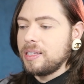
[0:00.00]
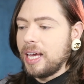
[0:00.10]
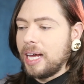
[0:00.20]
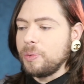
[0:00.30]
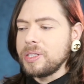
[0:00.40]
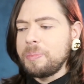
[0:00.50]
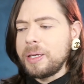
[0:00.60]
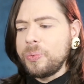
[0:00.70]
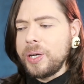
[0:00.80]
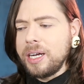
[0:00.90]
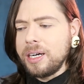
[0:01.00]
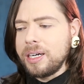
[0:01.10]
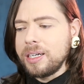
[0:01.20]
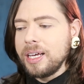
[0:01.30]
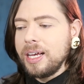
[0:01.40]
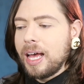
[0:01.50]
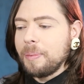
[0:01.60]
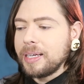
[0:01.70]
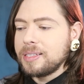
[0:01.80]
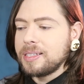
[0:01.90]
the end was a bit weird.
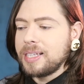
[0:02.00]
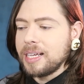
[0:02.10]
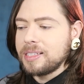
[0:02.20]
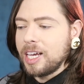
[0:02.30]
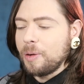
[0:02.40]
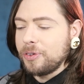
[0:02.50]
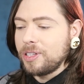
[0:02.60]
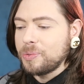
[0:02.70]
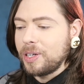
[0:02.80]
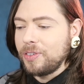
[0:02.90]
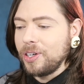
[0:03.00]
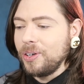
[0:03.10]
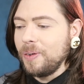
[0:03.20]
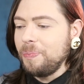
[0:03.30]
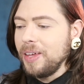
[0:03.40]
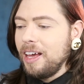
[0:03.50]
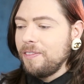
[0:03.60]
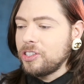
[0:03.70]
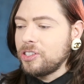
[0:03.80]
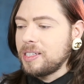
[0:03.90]
MK says, thanks, Jacob, for this review.
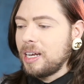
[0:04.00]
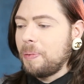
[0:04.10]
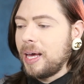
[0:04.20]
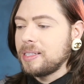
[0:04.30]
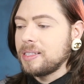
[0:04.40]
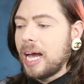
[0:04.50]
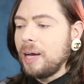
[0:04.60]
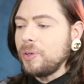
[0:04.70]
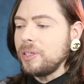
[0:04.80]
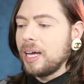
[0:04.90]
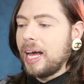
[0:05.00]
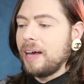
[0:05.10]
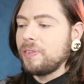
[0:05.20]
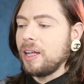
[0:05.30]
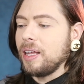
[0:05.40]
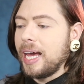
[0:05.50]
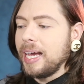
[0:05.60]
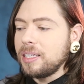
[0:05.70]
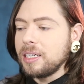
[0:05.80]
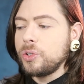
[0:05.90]
Fashionista and Apply says, I would have
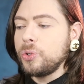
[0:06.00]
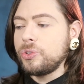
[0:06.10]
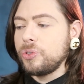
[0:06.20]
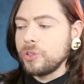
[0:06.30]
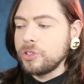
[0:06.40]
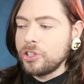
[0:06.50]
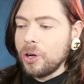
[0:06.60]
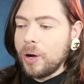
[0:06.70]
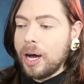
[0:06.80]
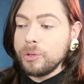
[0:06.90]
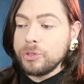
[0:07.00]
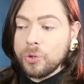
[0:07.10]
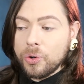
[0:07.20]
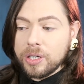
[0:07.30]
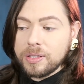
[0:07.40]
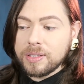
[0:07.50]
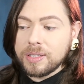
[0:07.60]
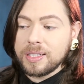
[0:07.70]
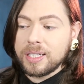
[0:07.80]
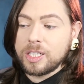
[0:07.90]
liked a couture show outdoors,
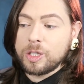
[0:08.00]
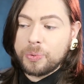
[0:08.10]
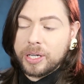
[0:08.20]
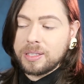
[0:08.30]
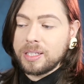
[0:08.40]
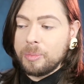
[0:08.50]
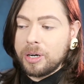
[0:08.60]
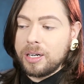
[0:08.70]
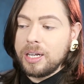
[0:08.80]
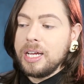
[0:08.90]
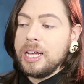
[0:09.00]
since it is spring-summer,